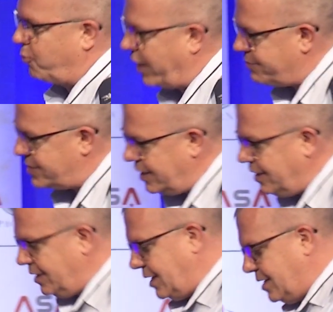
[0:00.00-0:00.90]
What I'm
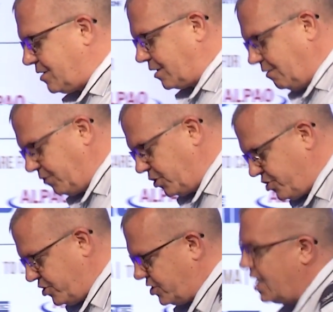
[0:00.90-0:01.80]
seeing is the
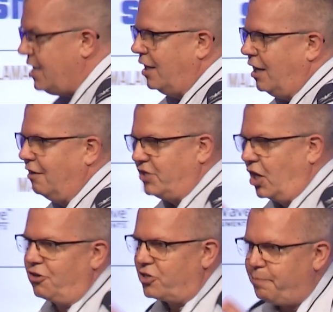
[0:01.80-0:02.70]
convergence of the
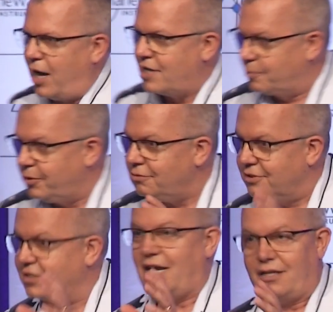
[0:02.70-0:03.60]
art of the possible,
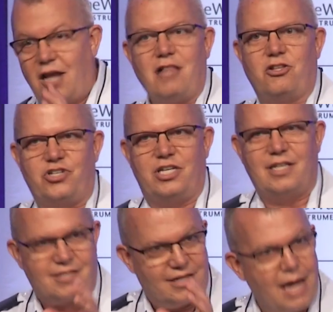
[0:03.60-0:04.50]
the technology
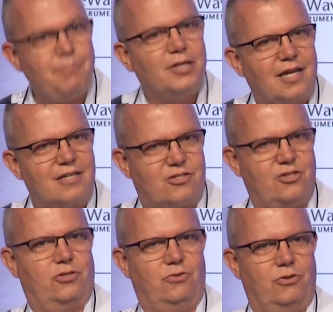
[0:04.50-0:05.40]
that's enabling us to
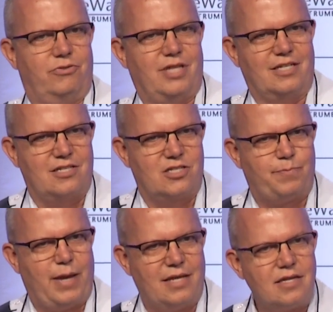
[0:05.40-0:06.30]
do new things in
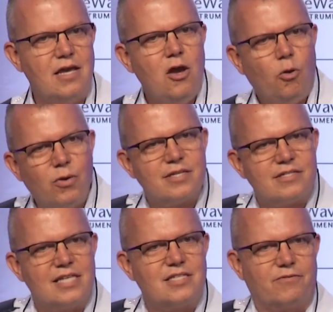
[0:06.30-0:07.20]
space with a
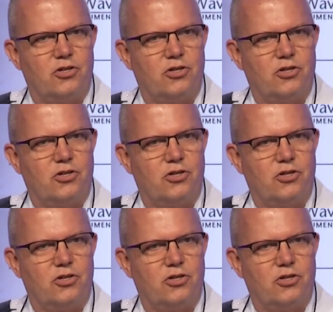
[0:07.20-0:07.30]
sense of